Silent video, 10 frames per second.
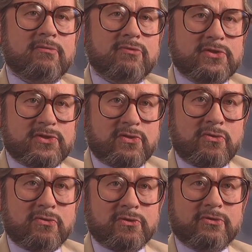
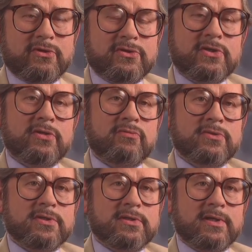restored or
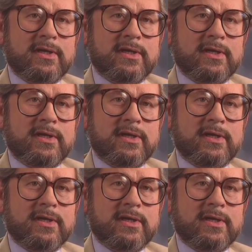interpreted